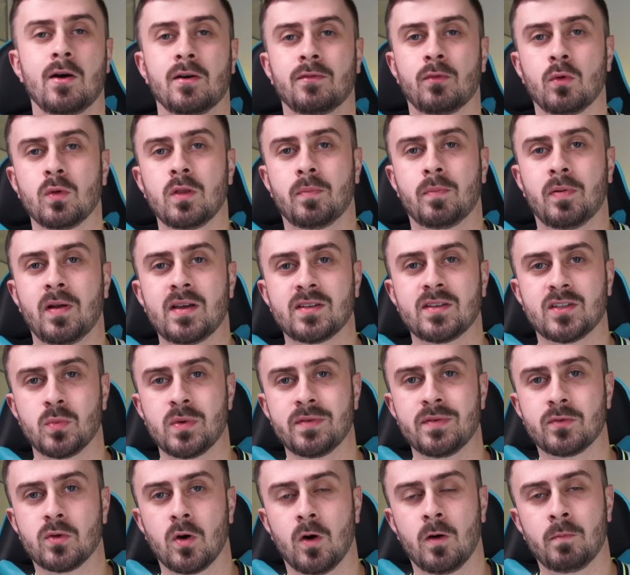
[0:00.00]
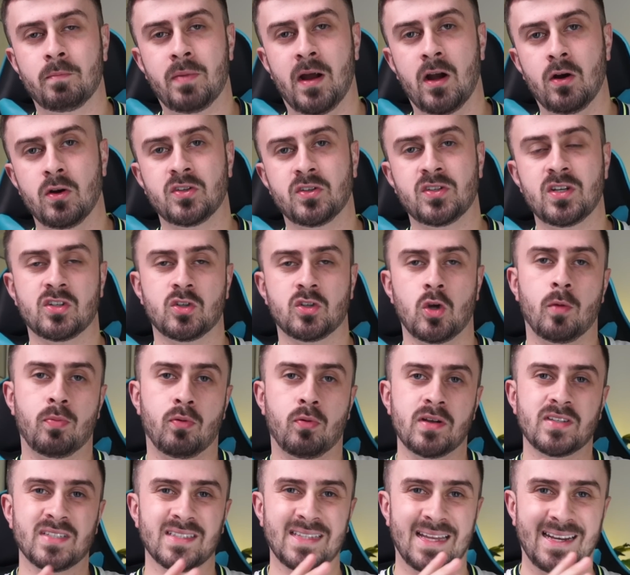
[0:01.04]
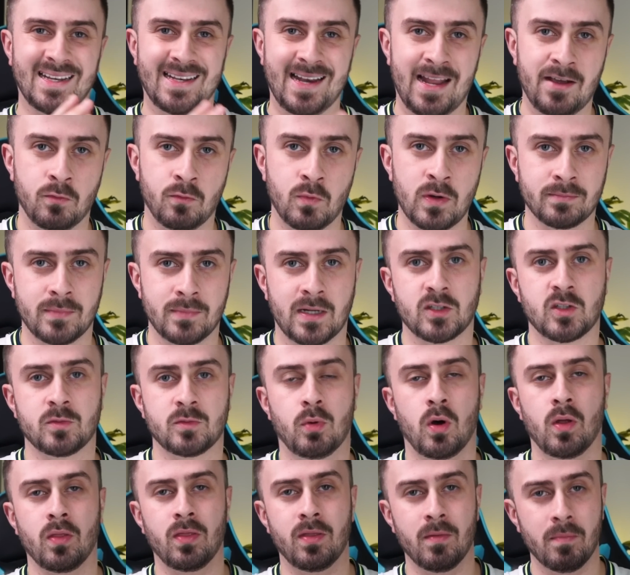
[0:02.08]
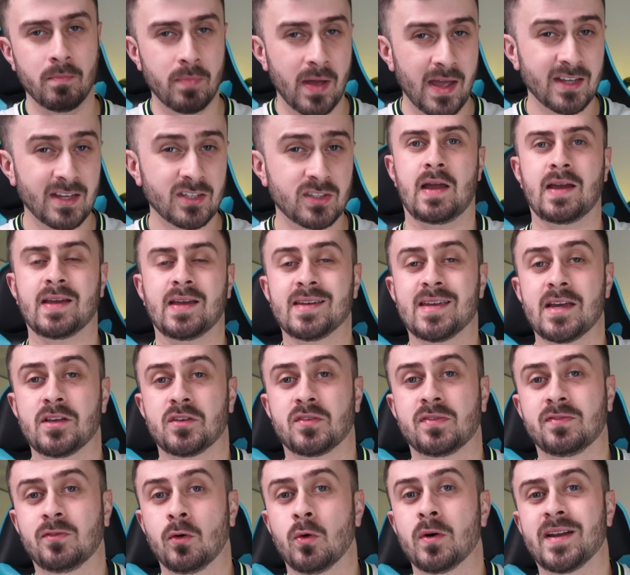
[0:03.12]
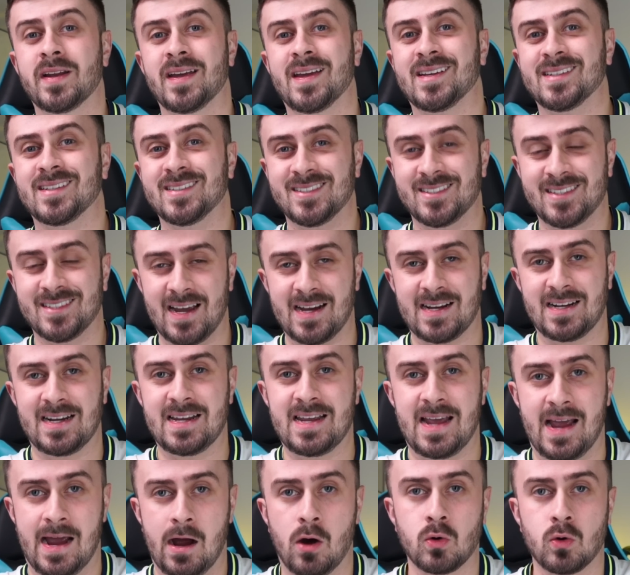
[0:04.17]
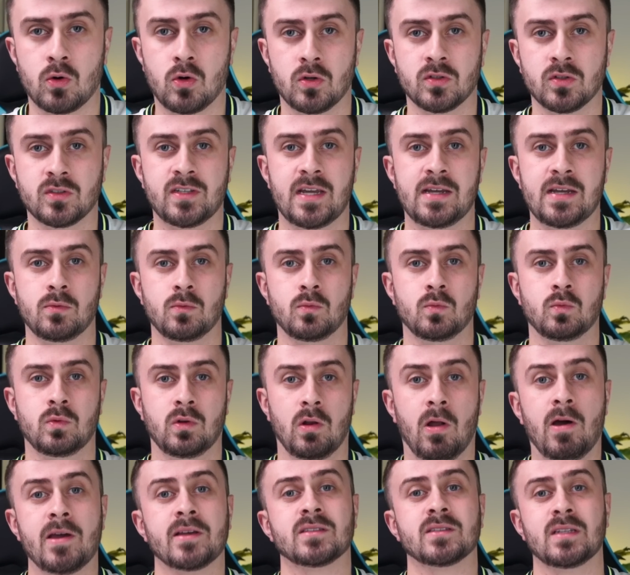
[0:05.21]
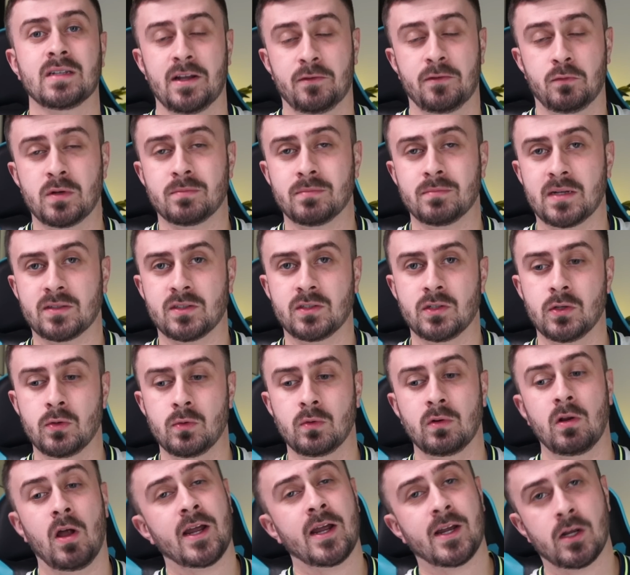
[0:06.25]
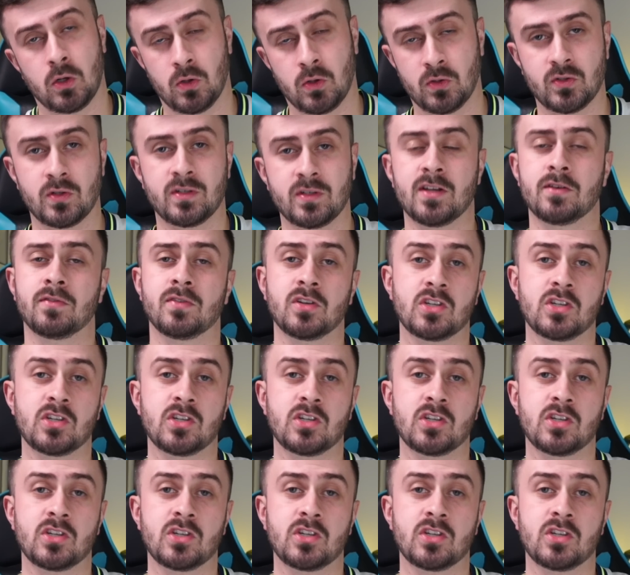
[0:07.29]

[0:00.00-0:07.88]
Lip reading: of all the players that we've got, Perisic operates in that left wing back spot the best and gets forward exactly how Conte likes the left wing back to do, like Alonso did for